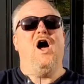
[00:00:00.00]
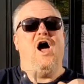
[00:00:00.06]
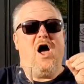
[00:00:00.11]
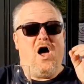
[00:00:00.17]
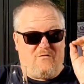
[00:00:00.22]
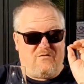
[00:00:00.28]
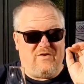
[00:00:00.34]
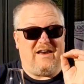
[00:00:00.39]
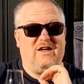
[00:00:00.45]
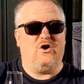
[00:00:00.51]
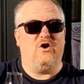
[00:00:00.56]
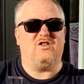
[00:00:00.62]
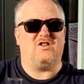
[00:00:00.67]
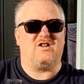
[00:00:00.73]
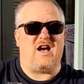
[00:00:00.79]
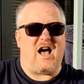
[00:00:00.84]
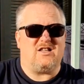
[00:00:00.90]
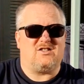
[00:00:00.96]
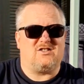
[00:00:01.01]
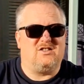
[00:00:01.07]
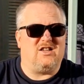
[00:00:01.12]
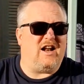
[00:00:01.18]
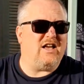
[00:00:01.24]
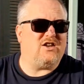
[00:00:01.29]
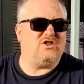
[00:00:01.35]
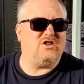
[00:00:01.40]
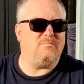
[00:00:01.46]
A very good cask
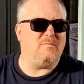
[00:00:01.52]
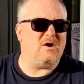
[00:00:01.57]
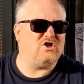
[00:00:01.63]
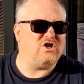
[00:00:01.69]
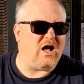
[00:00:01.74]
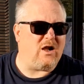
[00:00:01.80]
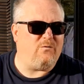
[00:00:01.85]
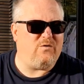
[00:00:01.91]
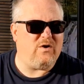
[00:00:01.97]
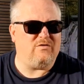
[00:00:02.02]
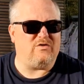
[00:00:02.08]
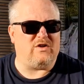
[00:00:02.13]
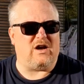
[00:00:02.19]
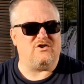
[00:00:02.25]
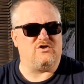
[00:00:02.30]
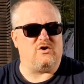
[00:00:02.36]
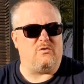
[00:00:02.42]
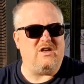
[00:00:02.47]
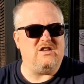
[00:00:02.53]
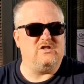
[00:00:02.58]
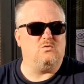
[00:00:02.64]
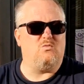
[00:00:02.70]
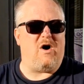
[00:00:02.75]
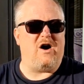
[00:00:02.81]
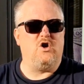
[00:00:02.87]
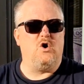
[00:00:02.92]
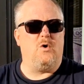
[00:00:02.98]
selection, McShelfie. There's a reason
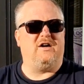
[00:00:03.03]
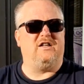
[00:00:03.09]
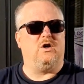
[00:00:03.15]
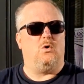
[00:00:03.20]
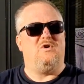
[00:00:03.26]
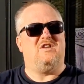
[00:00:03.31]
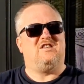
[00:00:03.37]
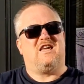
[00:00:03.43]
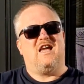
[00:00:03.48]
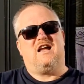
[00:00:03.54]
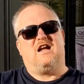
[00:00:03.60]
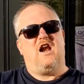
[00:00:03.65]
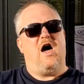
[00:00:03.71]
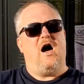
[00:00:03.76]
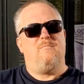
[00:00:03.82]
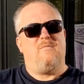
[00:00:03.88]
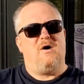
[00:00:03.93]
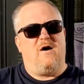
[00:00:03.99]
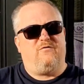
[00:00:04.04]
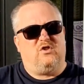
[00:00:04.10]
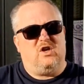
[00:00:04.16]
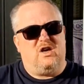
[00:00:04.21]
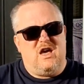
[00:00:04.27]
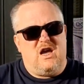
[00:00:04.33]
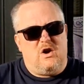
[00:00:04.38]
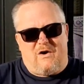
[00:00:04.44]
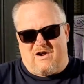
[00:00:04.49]
why you are the Whisky Club of the
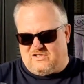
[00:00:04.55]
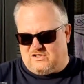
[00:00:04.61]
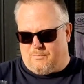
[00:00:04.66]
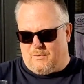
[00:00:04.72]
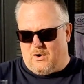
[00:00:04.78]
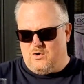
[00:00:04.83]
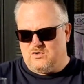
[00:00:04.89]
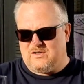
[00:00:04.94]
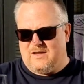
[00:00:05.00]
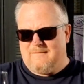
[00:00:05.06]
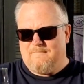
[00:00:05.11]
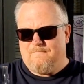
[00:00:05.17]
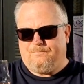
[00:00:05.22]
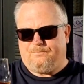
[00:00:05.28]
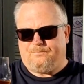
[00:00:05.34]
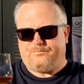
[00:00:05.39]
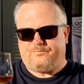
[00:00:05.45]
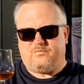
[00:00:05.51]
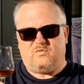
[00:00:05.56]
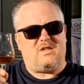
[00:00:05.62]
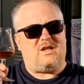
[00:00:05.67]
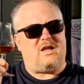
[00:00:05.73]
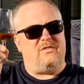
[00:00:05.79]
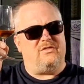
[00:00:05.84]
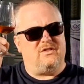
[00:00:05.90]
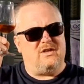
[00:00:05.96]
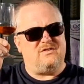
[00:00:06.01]
Year, I suppose.
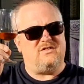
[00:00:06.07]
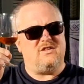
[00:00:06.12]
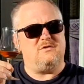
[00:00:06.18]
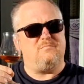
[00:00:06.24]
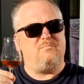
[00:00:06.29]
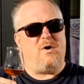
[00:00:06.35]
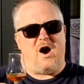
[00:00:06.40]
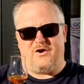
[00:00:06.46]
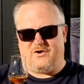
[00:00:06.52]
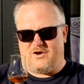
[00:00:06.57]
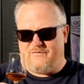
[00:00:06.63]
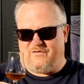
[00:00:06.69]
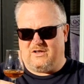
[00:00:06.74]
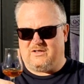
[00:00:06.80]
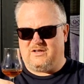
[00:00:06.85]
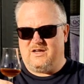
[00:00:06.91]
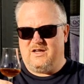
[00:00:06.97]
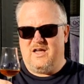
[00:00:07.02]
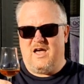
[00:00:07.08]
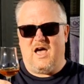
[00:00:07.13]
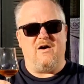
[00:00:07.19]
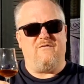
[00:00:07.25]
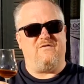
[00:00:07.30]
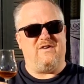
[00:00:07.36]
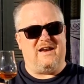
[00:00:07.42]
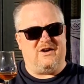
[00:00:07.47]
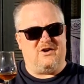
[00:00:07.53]
This is part of it. A
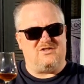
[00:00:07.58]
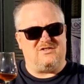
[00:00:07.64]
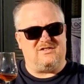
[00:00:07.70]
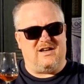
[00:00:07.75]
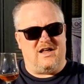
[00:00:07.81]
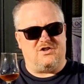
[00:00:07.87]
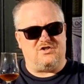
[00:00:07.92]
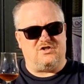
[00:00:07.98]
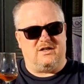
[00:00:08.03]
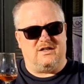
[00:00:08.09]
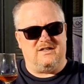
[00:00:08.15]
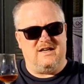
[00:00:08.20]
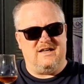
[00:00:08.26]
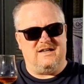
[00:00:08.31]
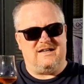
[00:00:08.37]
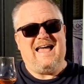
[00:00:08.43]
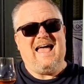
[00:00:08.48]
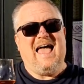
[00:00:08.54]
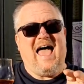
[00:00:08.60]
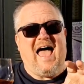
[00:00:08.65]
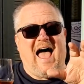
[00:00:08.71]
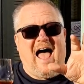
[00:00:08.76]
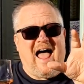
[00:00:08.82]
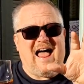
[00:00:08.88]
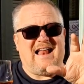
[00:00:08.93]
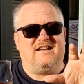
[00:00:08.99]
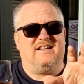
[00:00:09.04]
very good selection indeed.
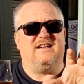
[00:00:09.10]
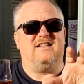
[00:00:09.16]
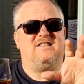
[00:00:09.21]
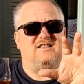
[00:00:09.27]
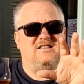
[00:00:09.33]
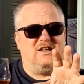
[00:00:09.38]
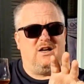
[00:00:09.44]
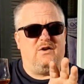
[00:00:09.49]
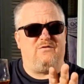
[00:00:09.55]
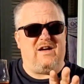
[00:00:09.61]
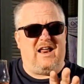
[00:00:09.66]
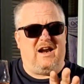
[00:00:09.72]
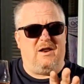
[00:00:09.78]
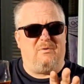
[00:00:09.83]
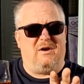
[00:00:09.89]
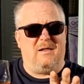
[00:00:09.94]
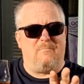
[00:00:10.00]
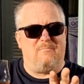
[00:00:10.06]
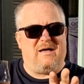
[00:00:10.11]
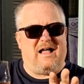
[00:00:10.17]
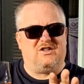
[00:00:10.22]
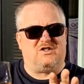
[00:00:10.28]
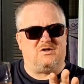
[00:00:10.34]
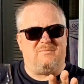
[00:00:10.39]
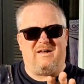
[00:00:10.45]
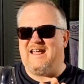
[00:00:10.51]
And it is still available in Belgium.